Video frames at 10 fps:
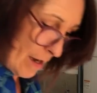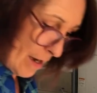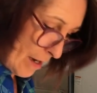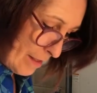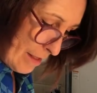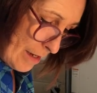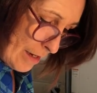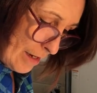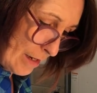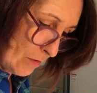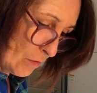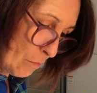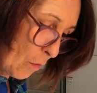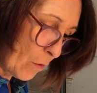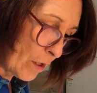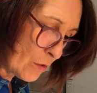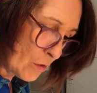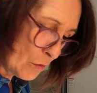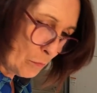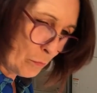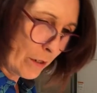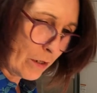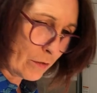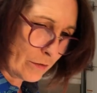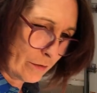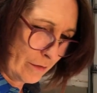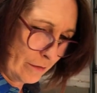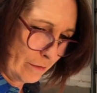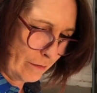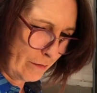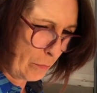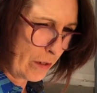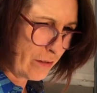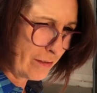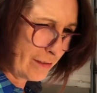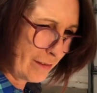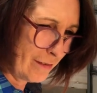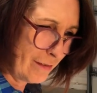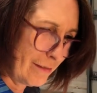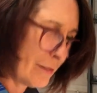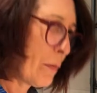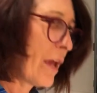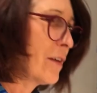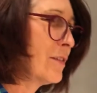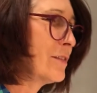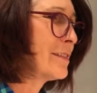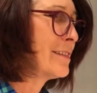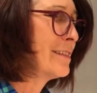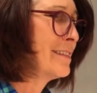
I think it needs some orange sprinkles. Sprinkles? Spatters?